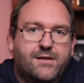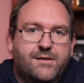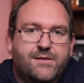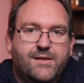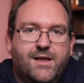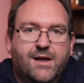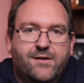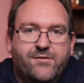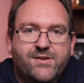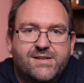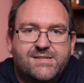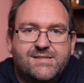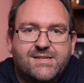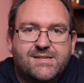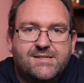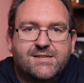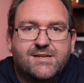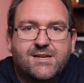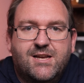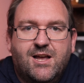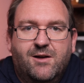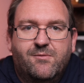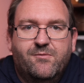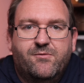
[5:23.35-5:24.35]
Now, this
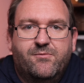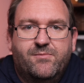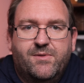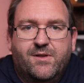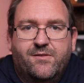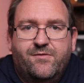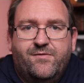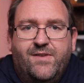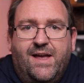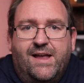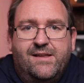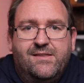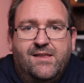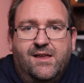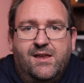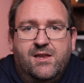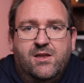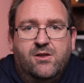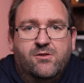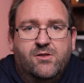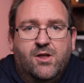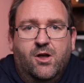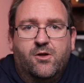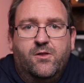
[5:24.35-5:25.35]
doesn't come from the fact that
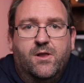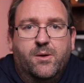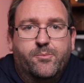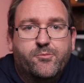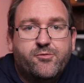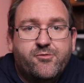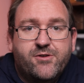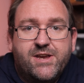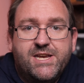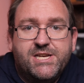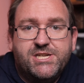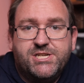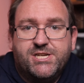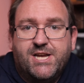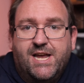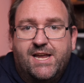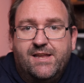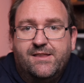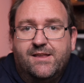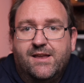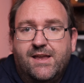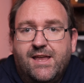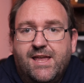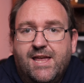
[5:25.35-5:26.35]
you don't
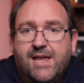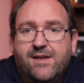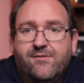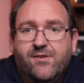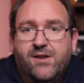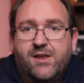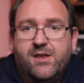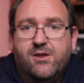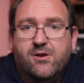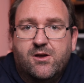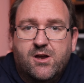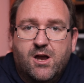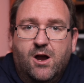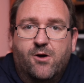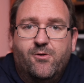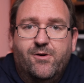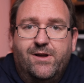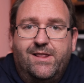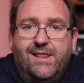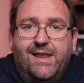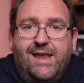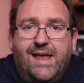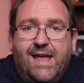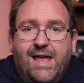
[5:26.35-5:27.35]
appreciate the gear that you
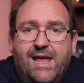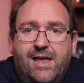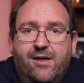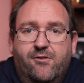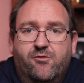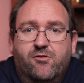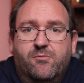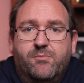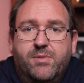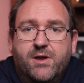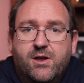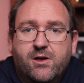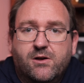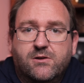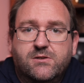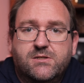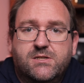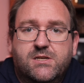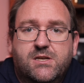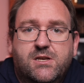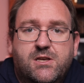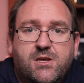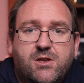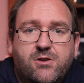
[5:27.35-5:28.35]
currently have,
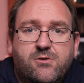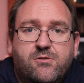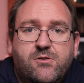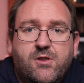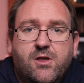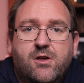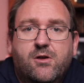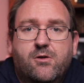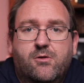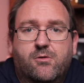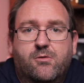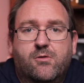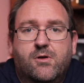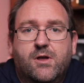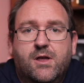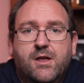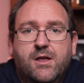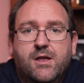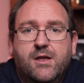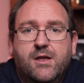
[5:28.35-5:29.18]
because you do.